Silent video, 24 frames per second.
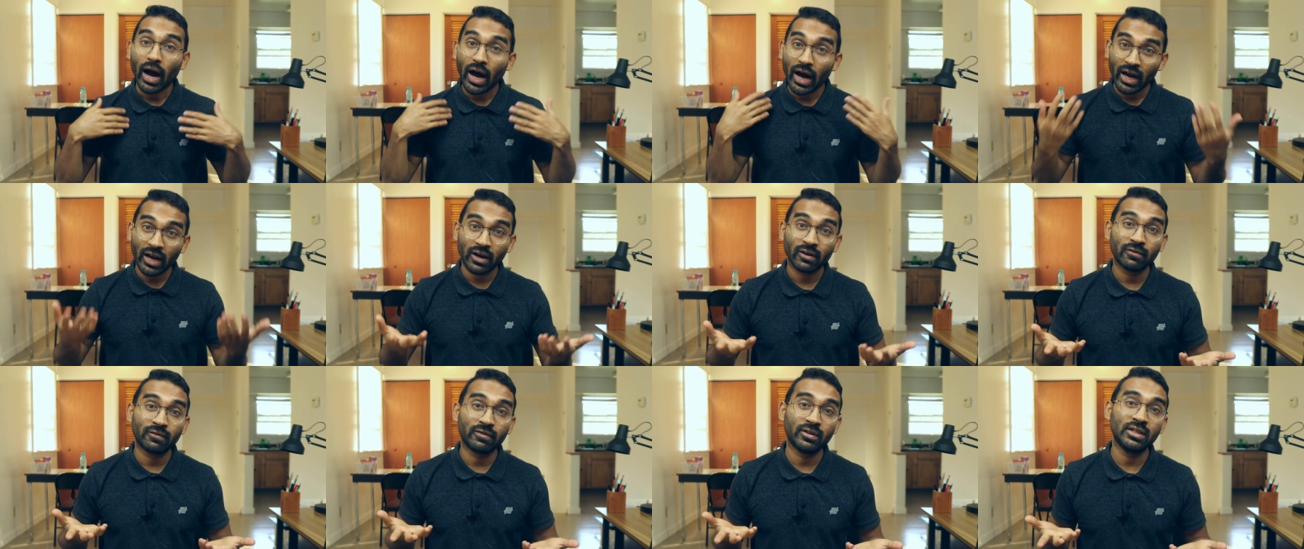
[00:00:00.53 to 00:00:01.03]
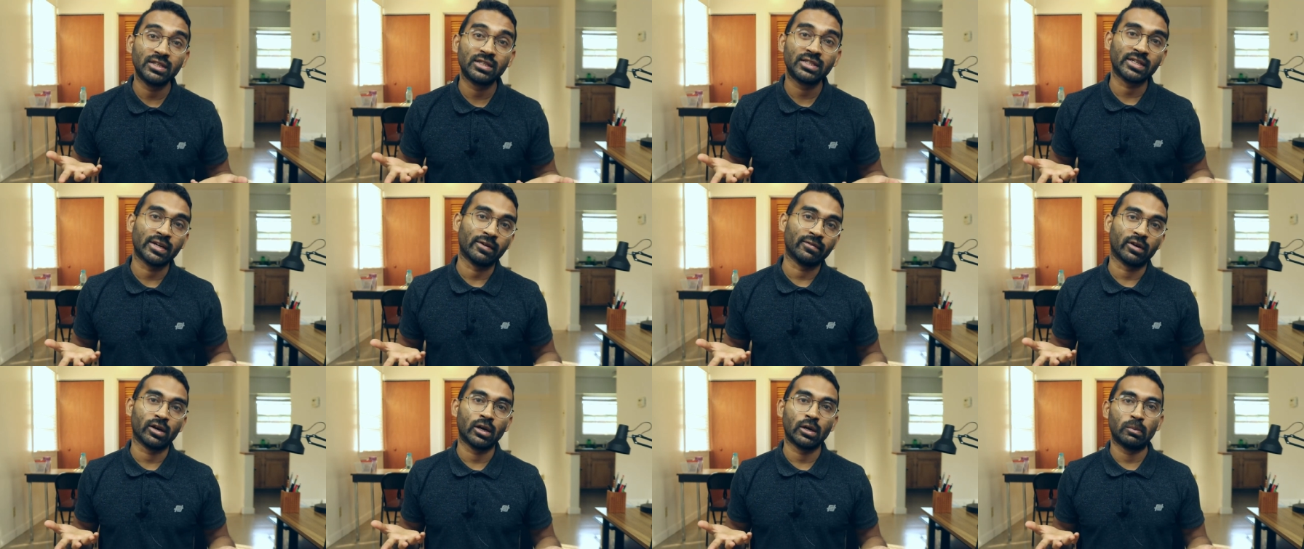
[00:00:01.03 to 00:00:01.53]
I have read
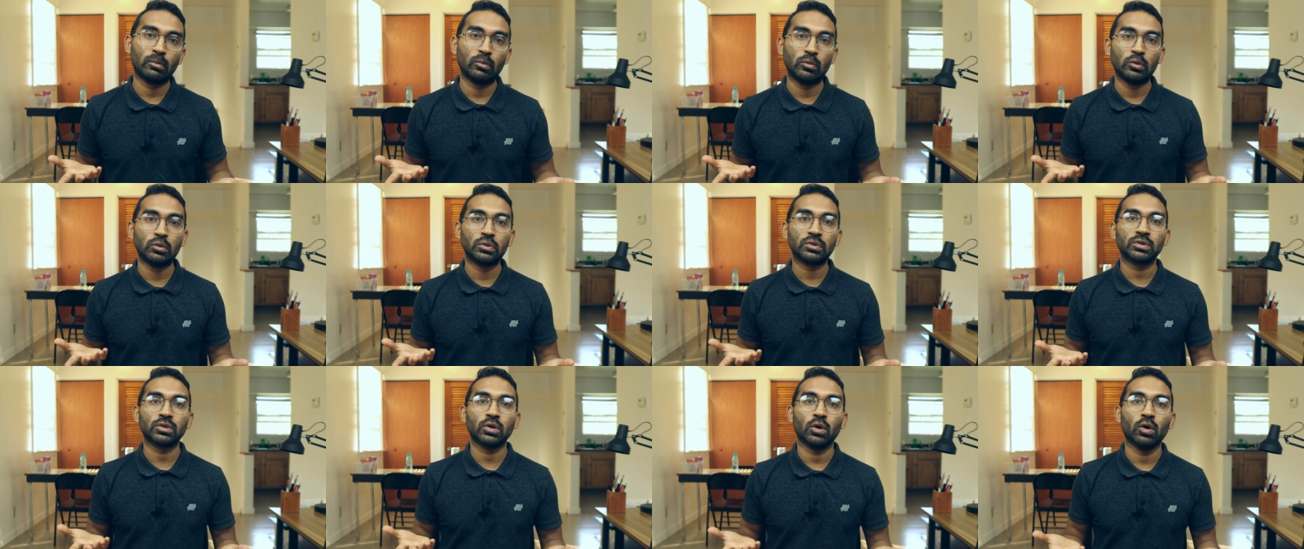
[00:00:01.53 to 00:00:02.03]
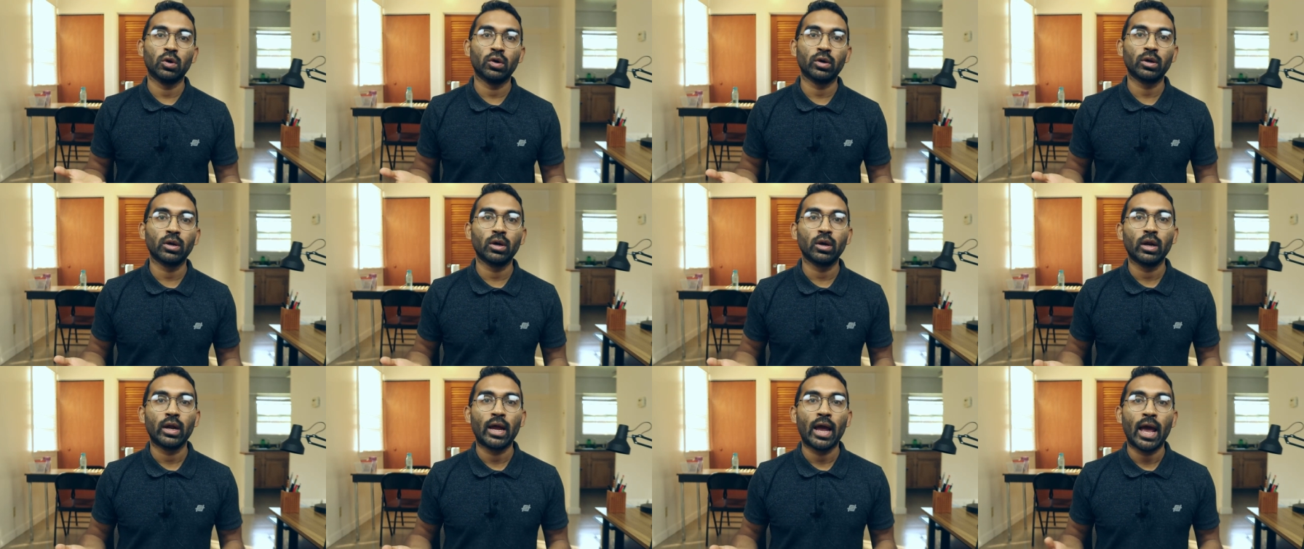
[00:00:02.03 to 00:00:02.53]
several books on
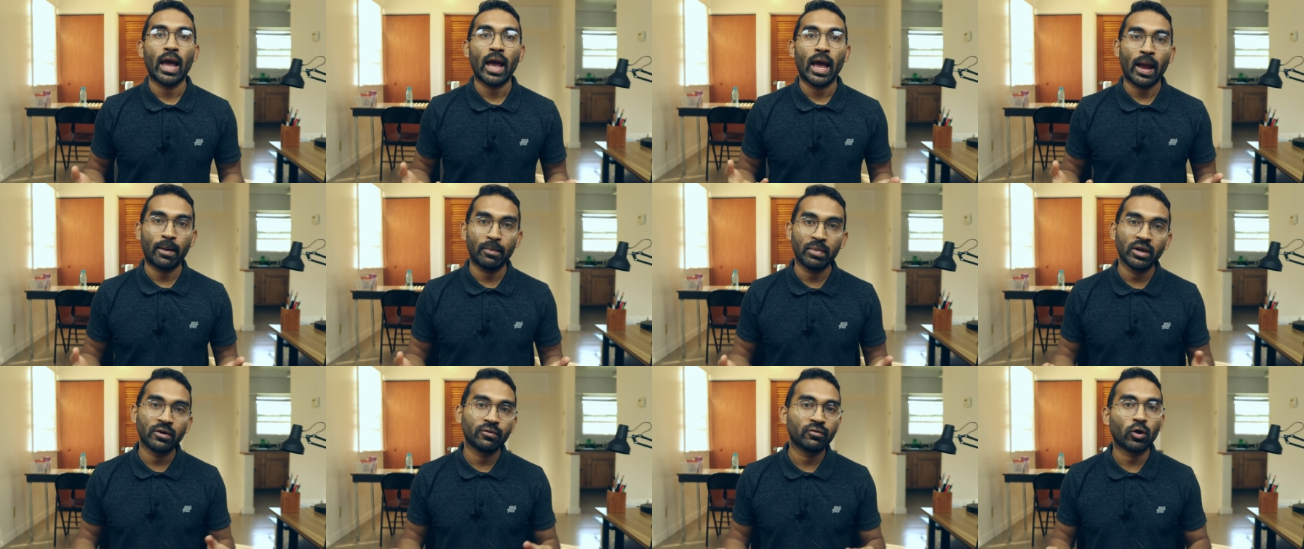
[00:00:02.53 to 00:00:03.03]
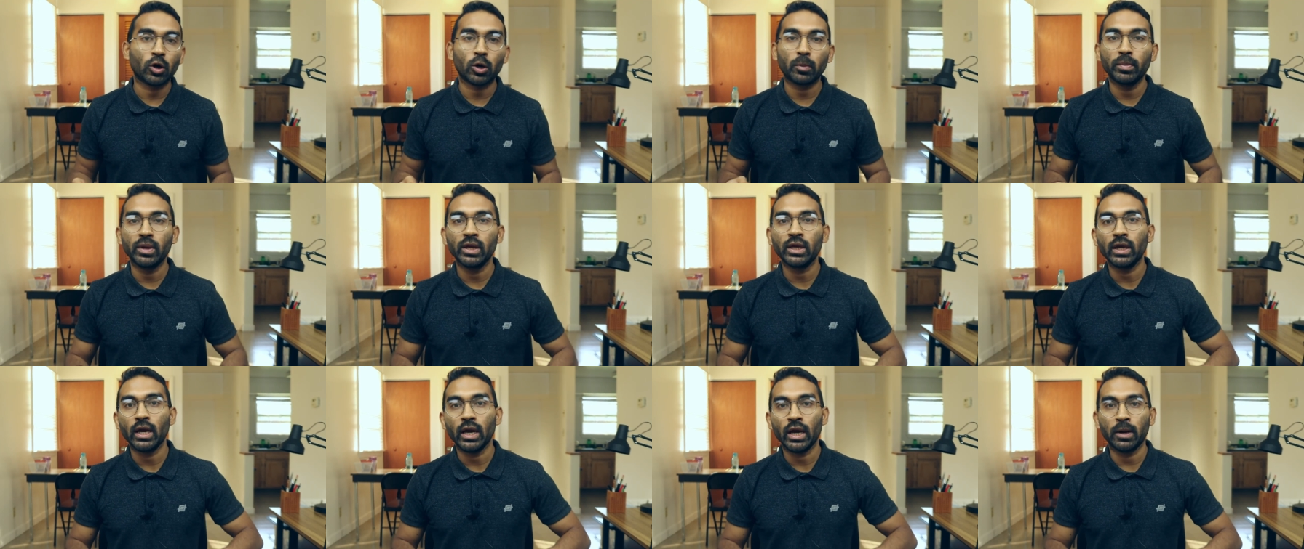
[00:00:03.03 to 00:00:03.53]
habit
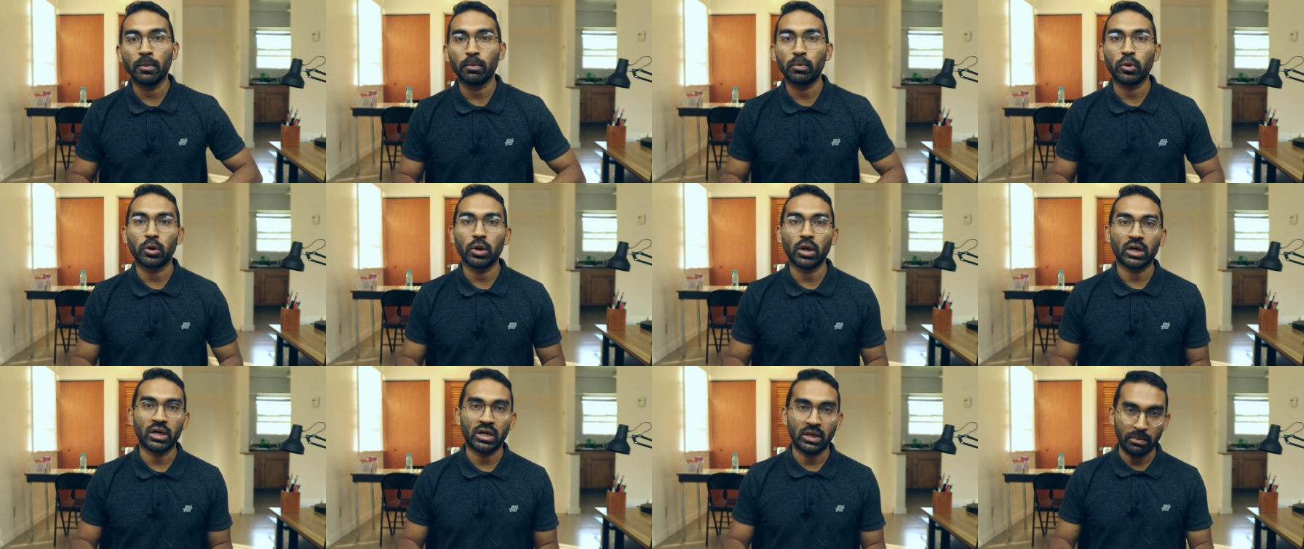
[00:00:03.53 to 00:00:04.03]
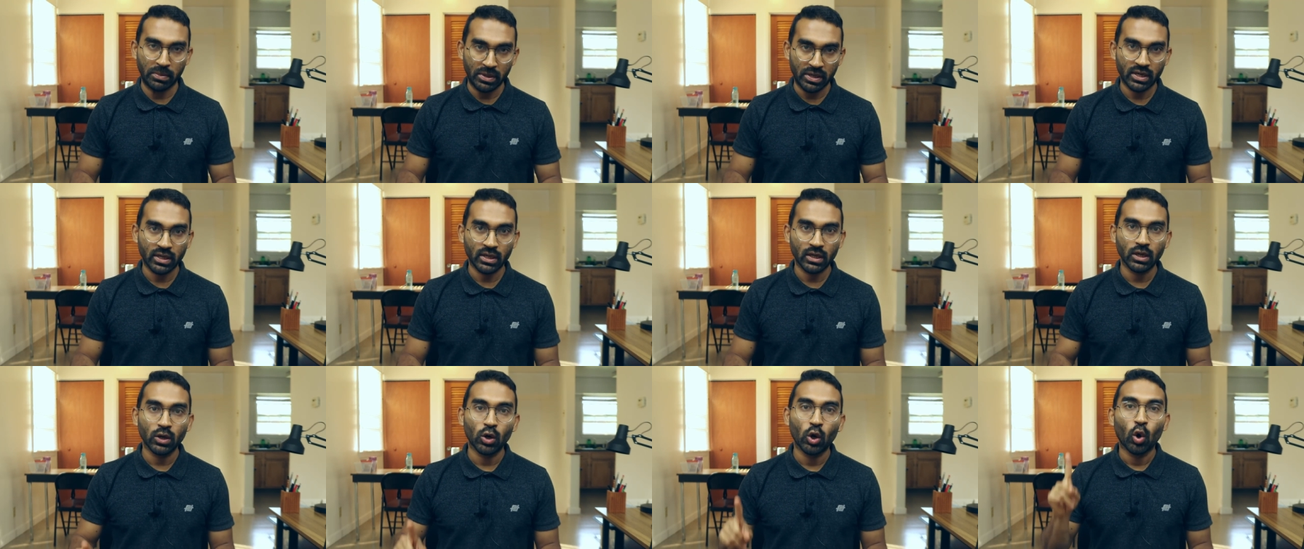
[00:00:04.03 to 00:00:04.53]
forming and
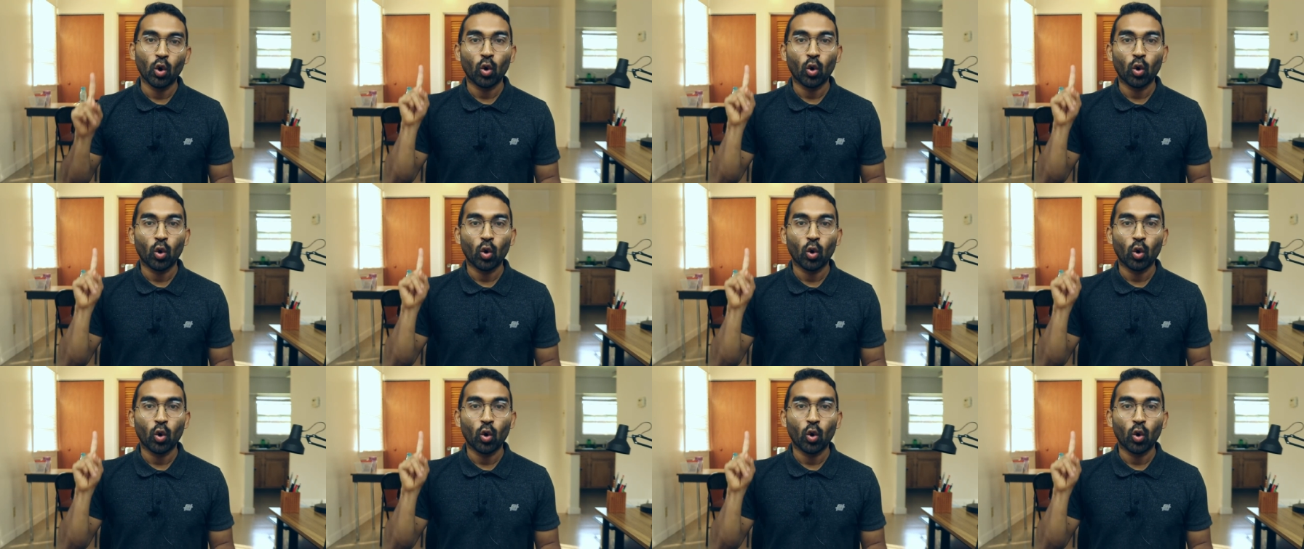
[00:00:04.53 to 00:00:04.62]
productivity.